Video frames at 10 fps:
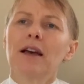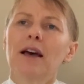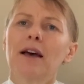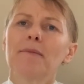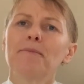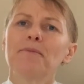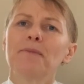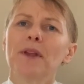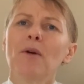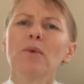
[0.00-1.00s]
And
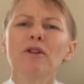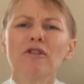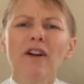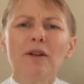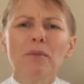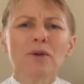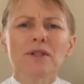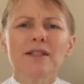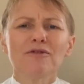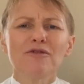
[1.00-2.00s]
we're a very
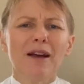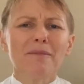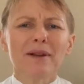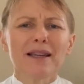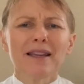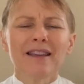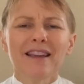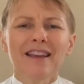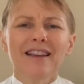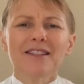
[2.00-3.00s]
positive family.
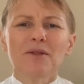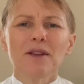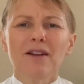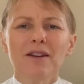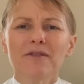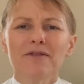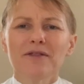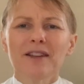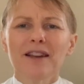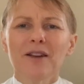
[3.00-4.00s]
So we kind of,
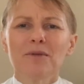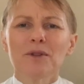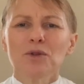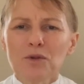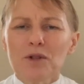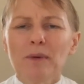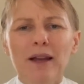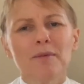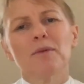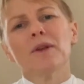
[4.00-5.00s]
you know, we talked
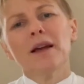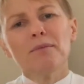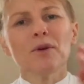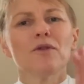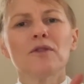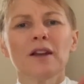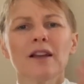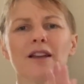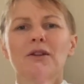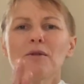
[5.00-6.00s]
about it, but we then moved,
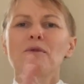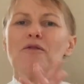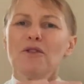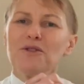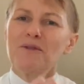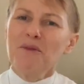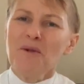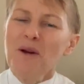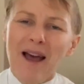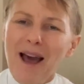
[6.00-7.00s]
you know, we move on to
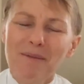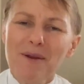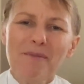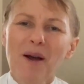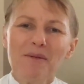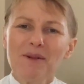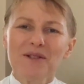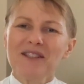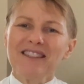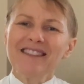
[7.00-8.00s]
more happier
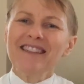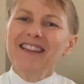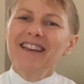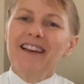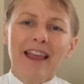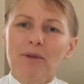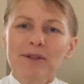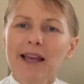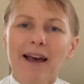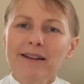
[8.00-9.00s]
moments, and that
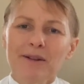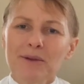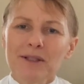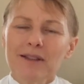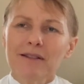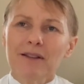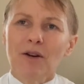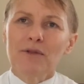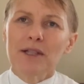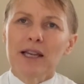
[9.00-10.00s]
was that. It was the
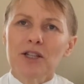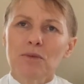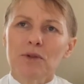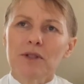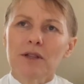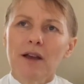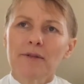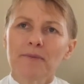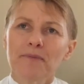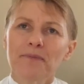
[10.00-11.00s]
conversation was done.